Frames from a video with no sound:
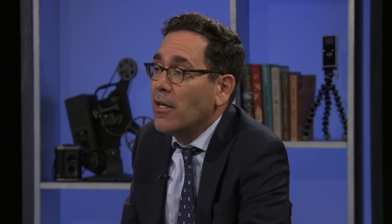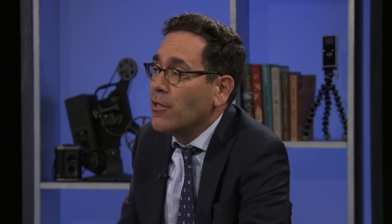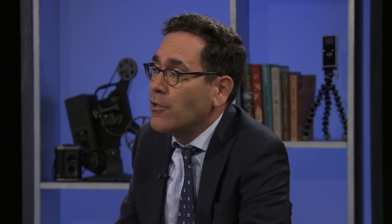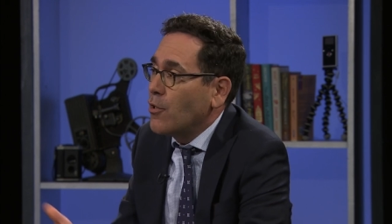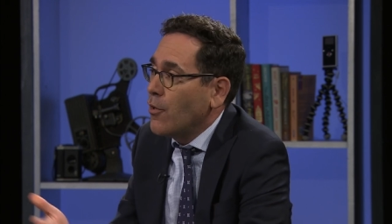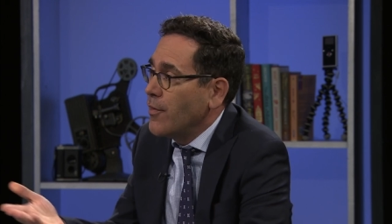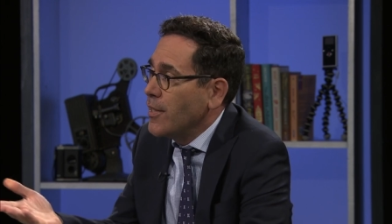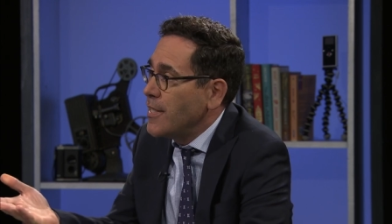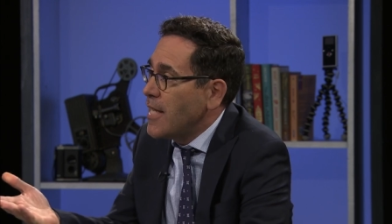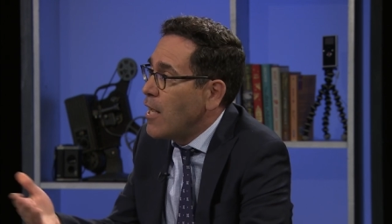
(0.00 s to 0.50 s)

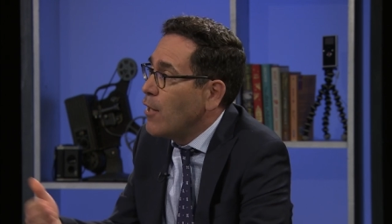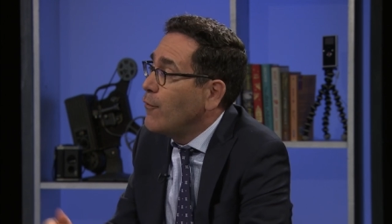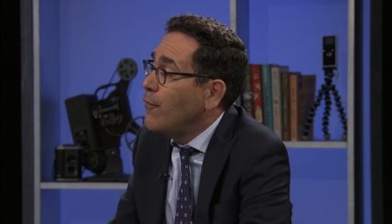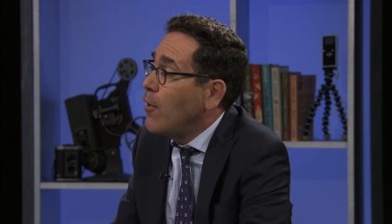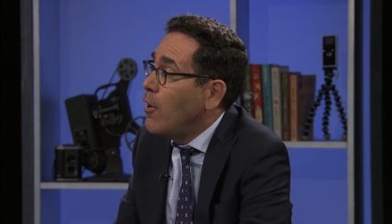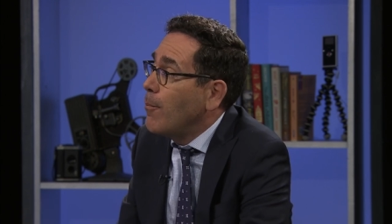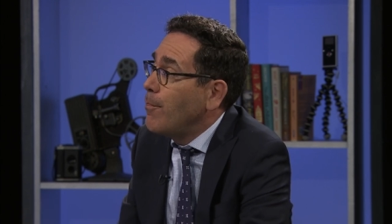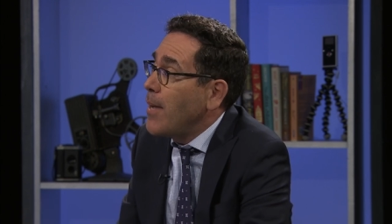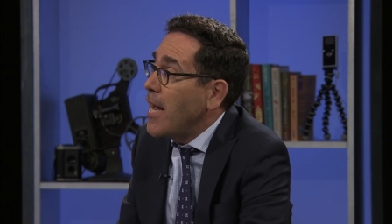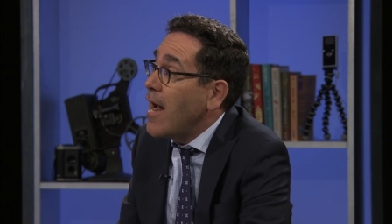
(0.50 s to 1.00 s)
So the
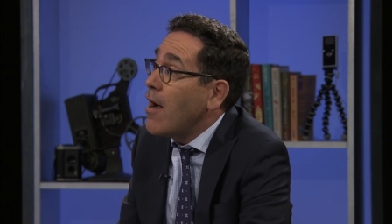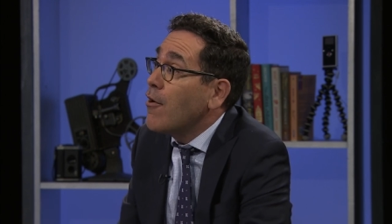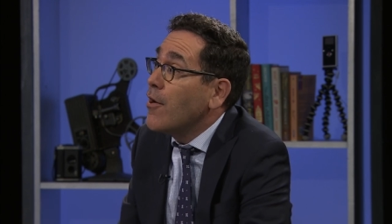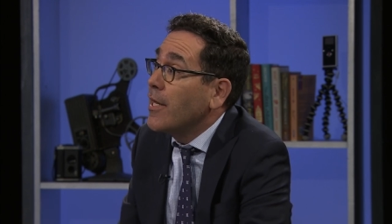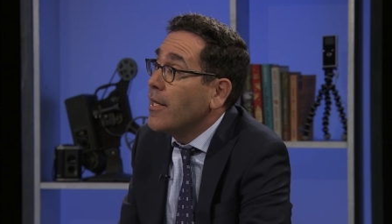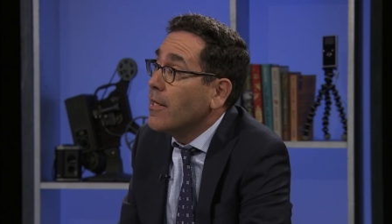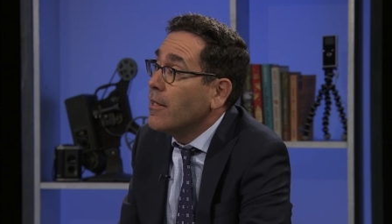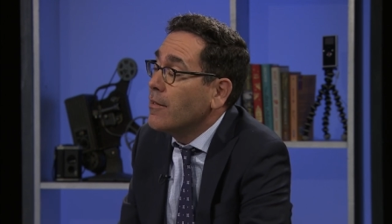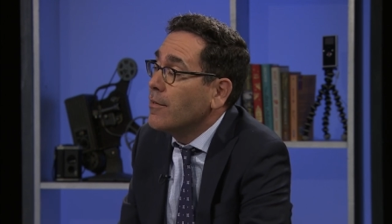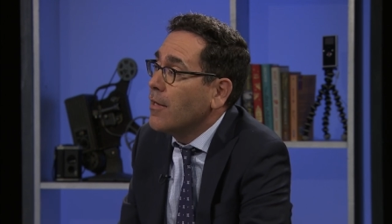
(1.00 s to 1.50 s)
downfall
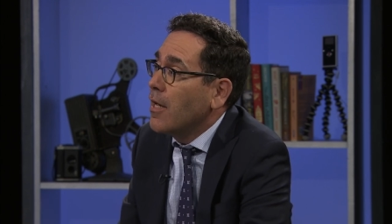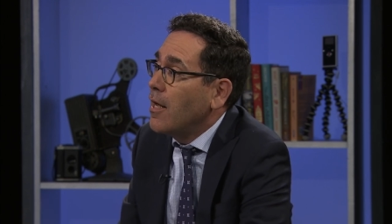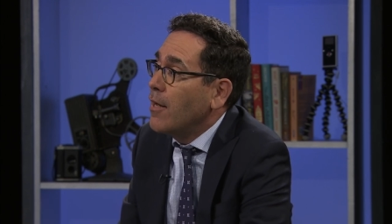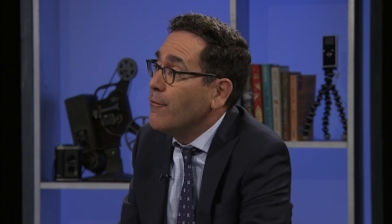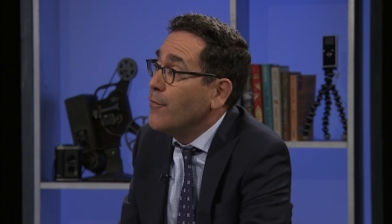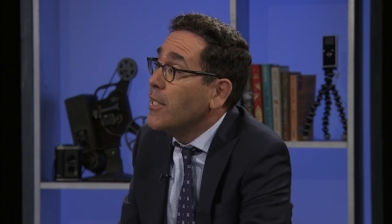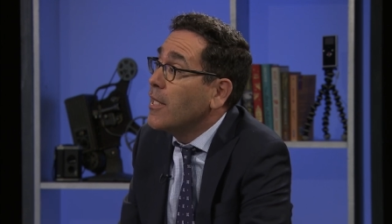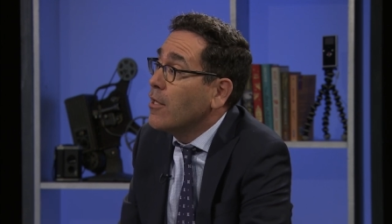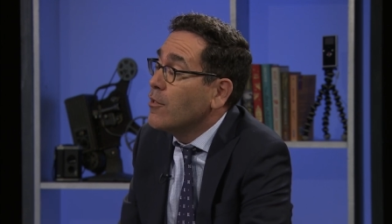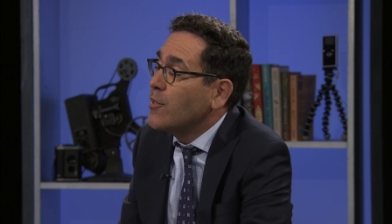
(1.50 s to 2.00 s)
parody uh,
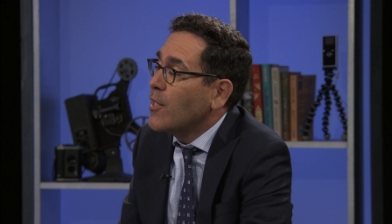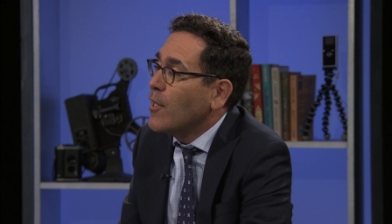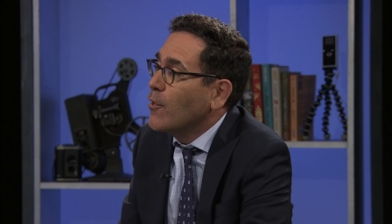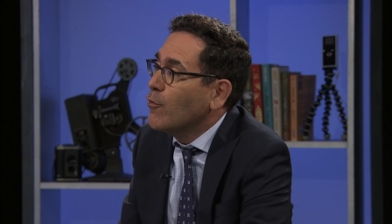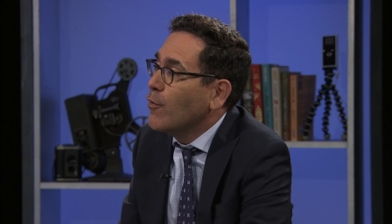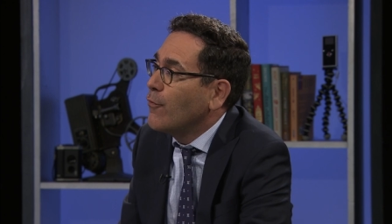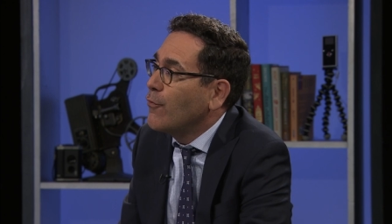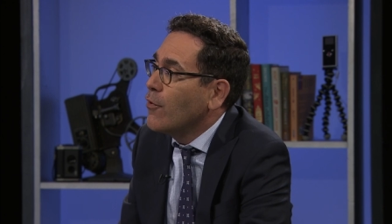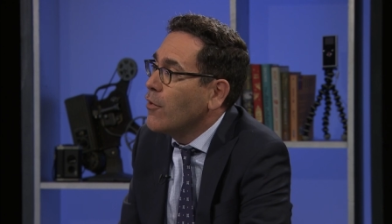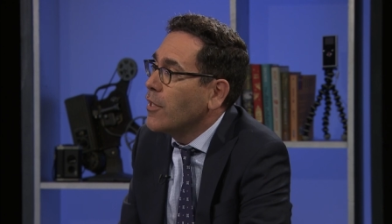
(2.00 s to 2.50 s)
videos that
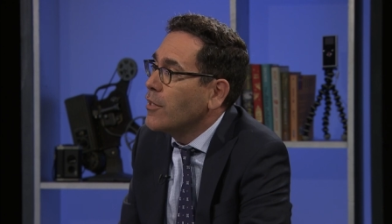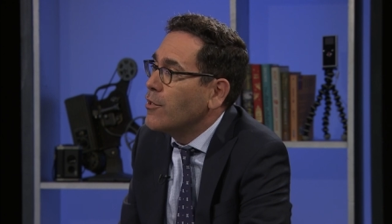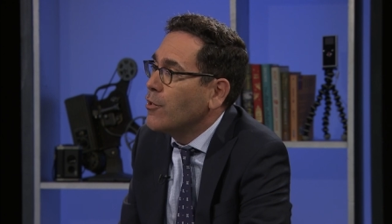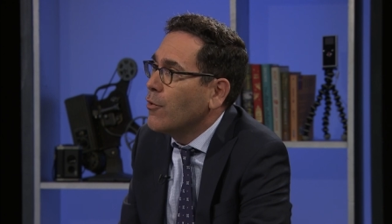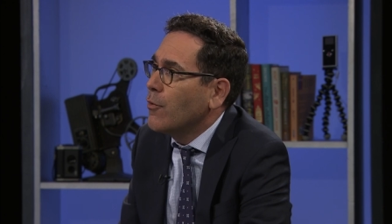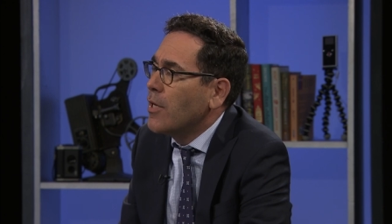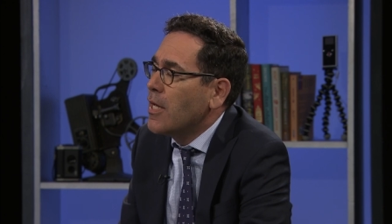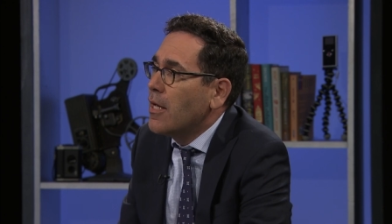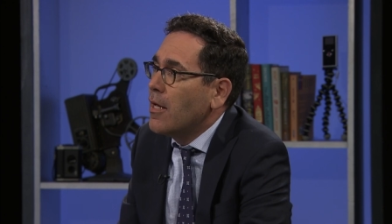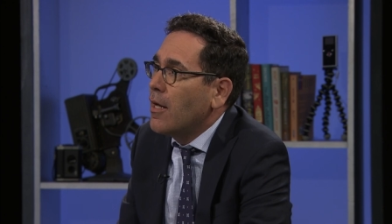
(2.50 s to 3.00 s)
you're referring
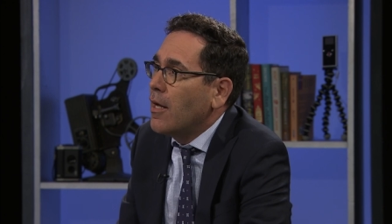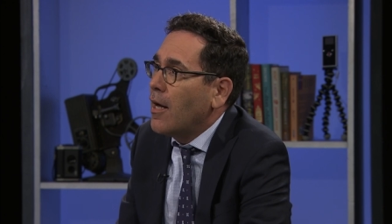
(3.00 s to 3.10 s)
to,